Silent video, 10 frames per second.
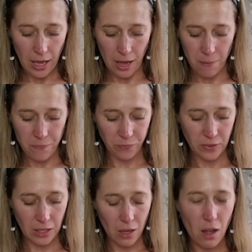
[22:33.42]

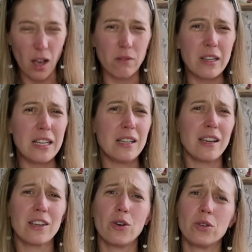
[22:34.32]
I really
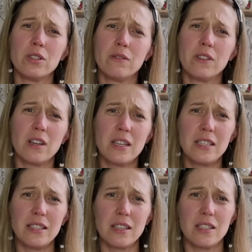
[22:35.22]
like cotton for
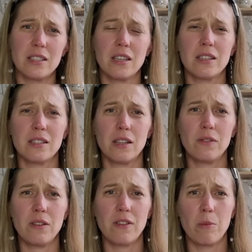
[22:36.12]
nighties. I just think it's a
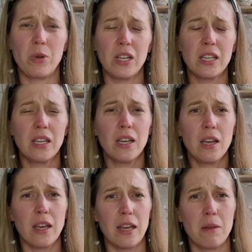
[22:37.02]
lovely fabric.
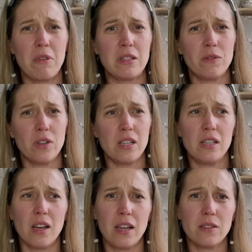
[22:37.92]
It's very
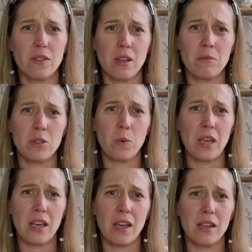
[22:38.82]
light for them to
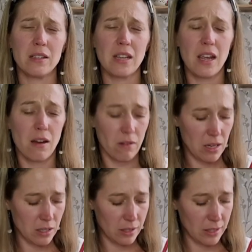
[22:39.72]
wear and
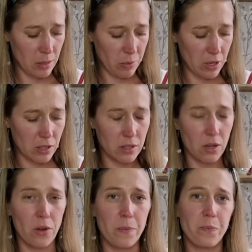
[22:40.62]
airy to sleep in,
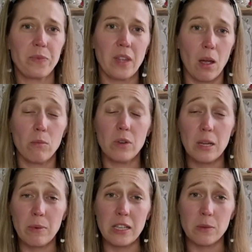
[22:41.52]
so I'm
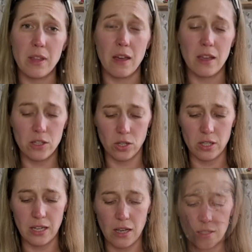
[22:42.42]
really pleased with how that
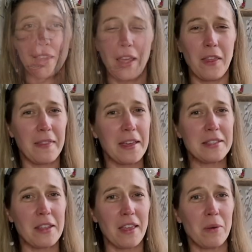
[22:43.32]
turned out. I think that
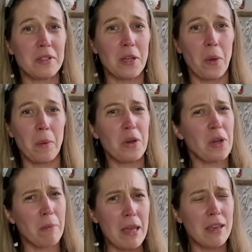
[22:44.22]
is the thing with sewing, when you
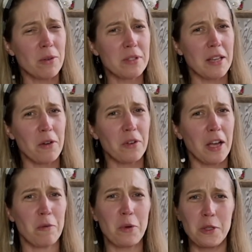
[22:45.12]
can make it yourself, it
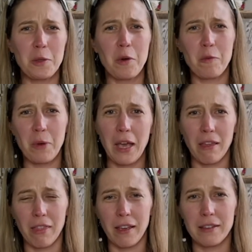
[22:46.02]
kind of puts you off
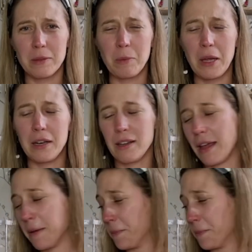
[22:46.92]
buying things, but